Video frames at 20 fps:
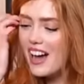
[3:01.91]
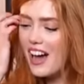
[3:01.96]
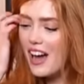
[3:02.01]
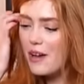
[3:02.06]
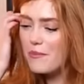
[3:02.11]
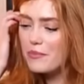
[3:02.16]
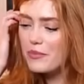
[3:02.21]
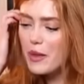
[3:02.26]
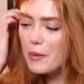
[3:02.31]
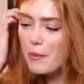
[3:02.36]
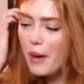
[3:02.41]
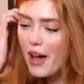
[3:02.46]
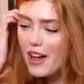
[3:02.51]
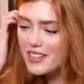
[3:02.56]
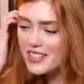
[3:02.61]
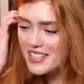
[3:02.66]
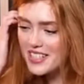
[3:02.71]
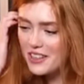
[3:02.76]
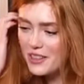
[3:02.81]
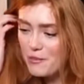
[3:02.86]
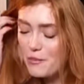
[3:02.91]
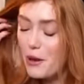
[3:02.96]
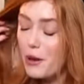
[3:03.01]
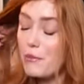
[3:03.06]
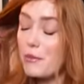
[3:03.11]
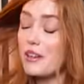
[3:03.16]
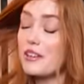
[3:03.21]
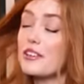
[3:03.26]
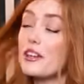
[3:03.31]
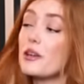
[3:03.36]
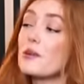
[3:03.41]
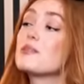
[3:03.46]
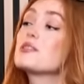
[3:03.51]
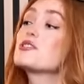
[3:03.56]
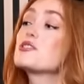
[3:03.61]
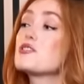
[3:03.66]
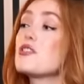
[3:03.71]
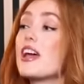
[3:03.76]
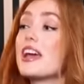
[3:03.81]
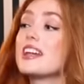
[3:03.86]
a person at the moment who
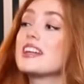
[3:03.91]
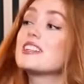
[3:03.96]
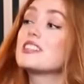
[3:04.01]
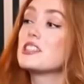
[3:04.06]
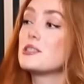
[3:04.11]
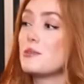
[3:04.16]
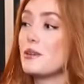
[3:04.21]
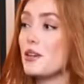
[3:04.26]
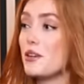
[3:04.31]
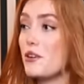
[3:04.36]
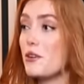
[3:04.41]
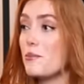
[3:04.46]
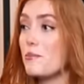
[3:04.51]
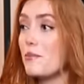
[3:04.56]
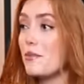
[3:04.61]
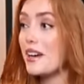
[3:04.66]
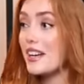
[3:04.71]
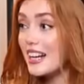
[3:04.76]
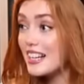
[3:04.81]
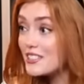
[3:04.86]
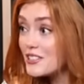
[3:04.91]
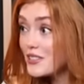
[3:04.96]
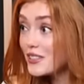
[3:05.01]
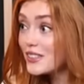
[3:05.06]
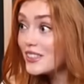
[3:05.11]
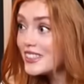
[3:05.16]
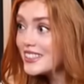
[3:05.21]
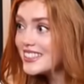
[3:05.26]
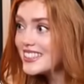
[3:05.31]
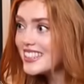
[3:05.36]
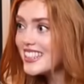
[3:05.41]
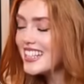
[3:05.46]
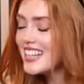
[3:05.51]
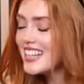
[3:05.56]
is training to become an astronaut.